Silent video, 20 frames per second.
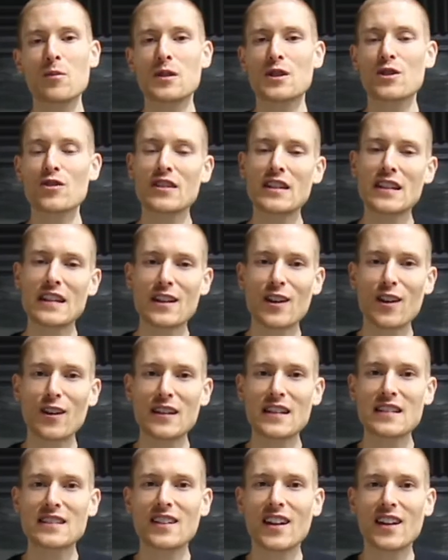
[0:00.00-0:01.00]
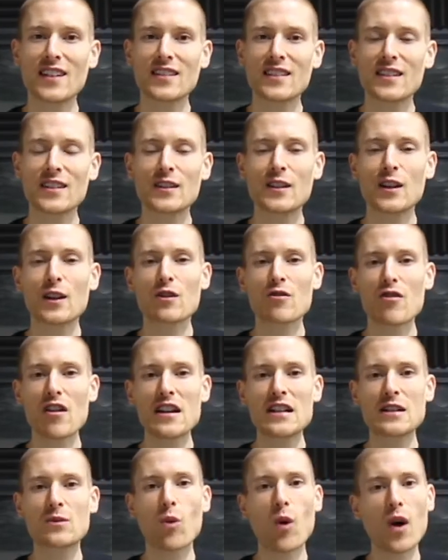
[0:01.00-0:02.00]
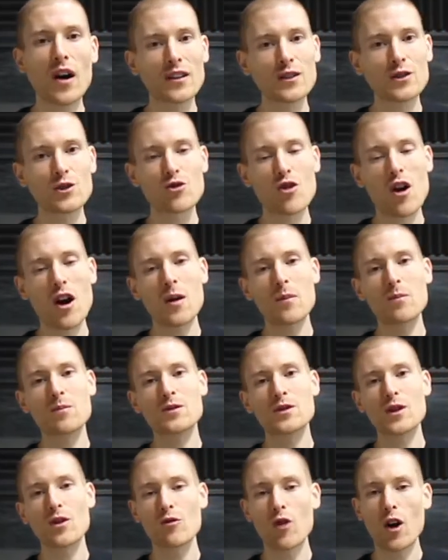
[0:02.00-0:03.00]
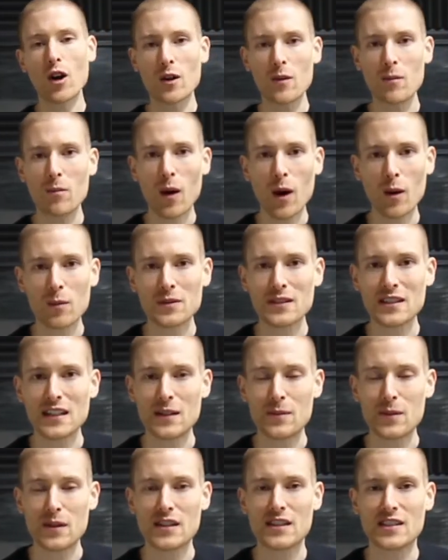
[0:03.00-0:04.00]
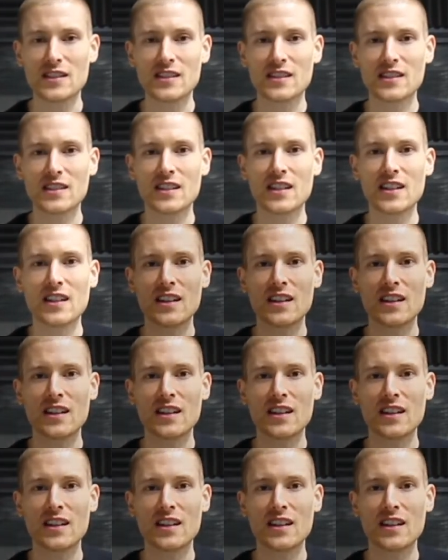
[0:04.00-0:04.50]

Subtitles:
the Trinity College London Grade 1 Drums Rock and Pop syllabus.